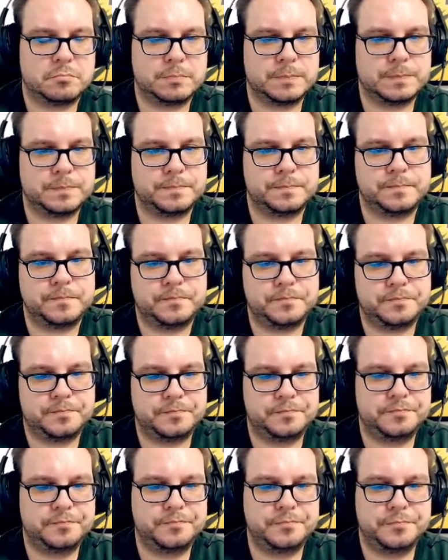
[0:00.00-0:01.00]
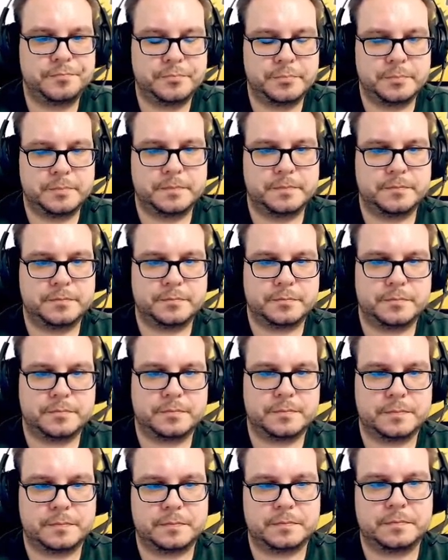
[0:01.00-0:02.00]

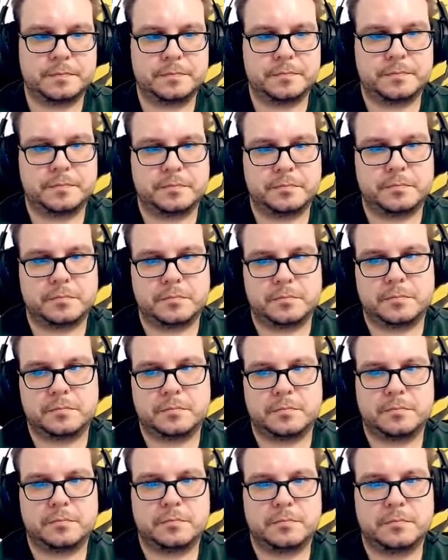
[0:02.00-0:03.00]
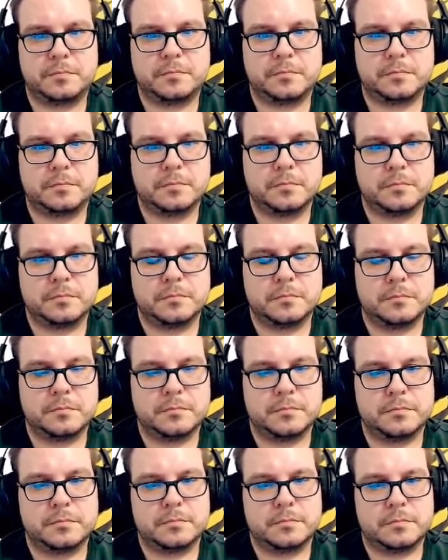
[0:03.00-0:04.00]

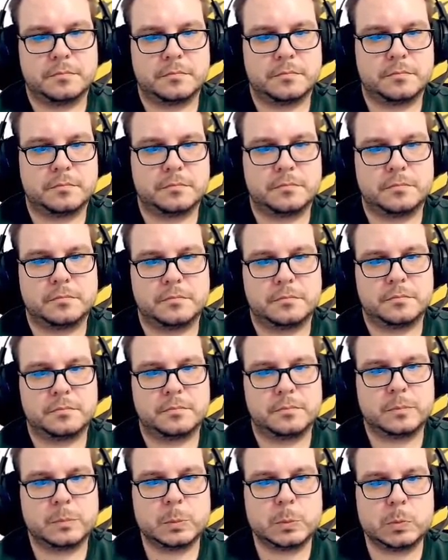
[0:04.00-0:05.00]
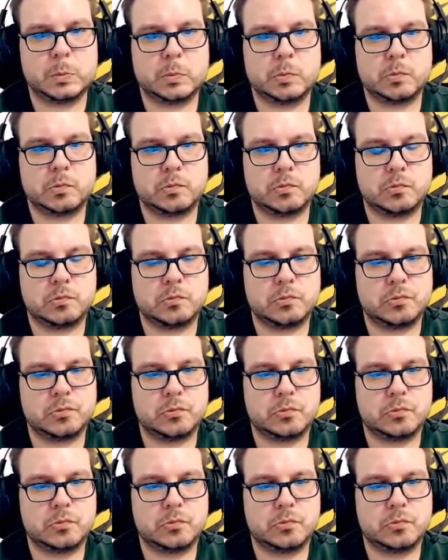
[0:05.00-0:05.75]
This person isn't speaking.